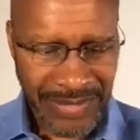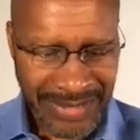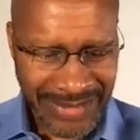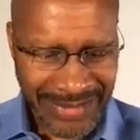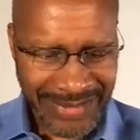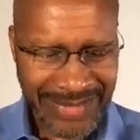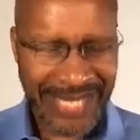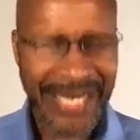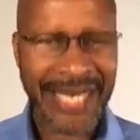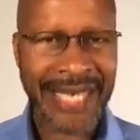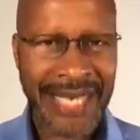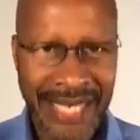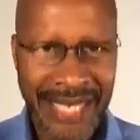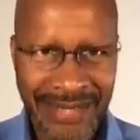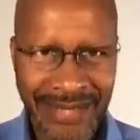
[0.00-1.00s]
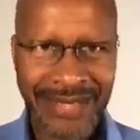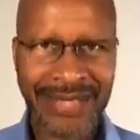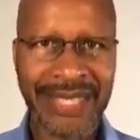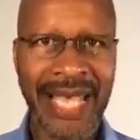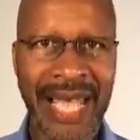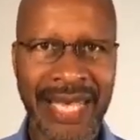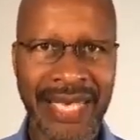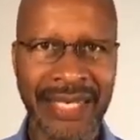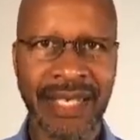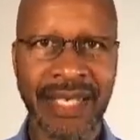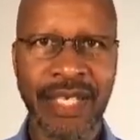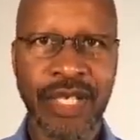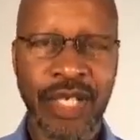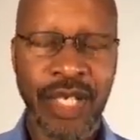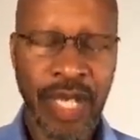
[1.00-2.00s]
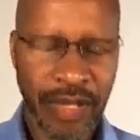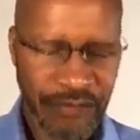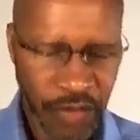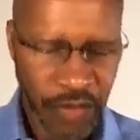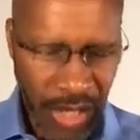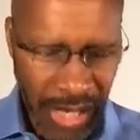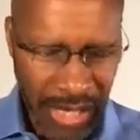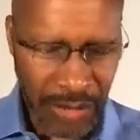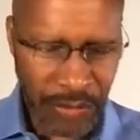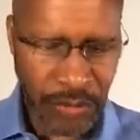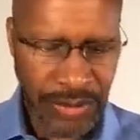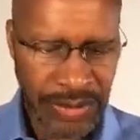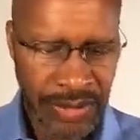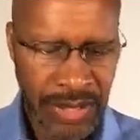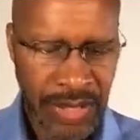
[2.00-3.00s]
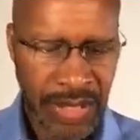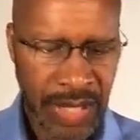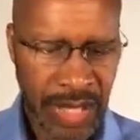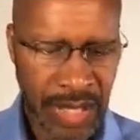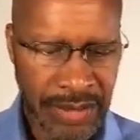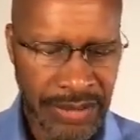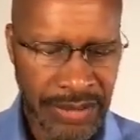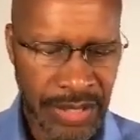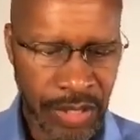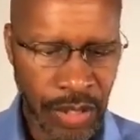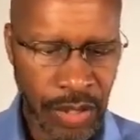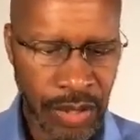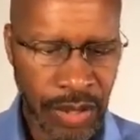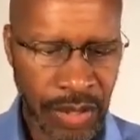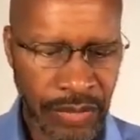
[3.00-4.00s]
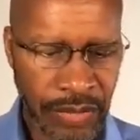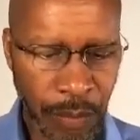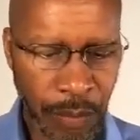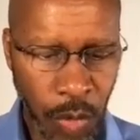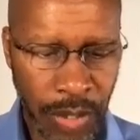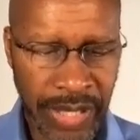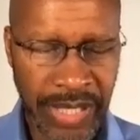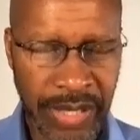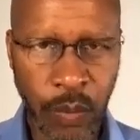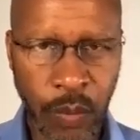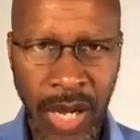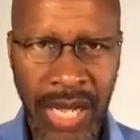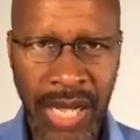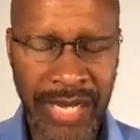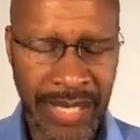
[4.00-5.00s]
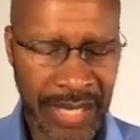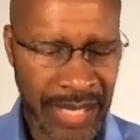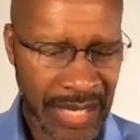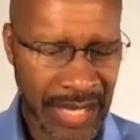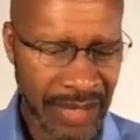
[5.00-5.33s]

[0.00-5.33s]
stay inside of your house until the morning. Why?